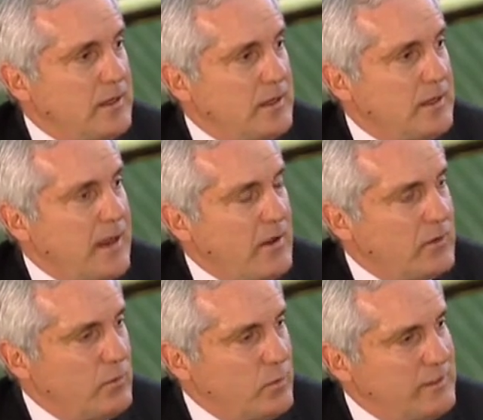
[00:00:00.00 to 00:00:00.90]
how
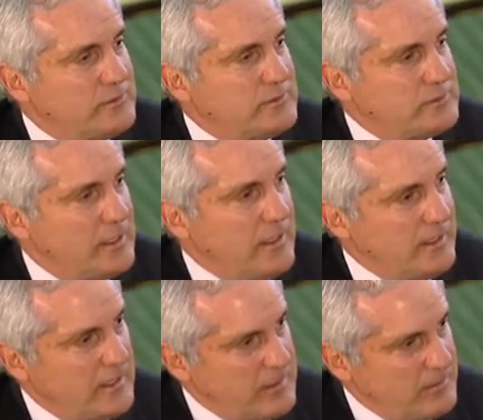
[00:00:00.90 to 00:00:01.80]
can we as a
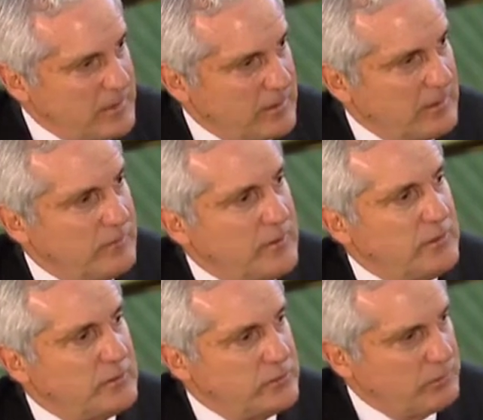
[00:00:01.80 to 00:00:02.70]
state get in the middle of
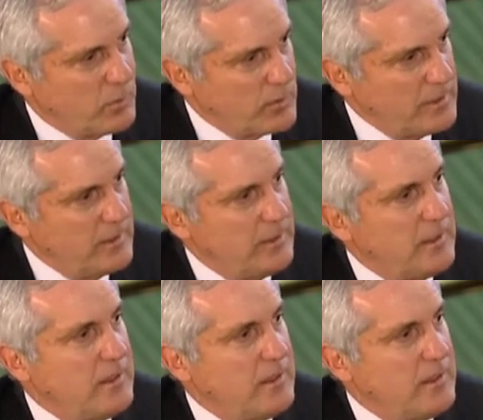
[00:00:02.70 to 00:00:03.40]
supporting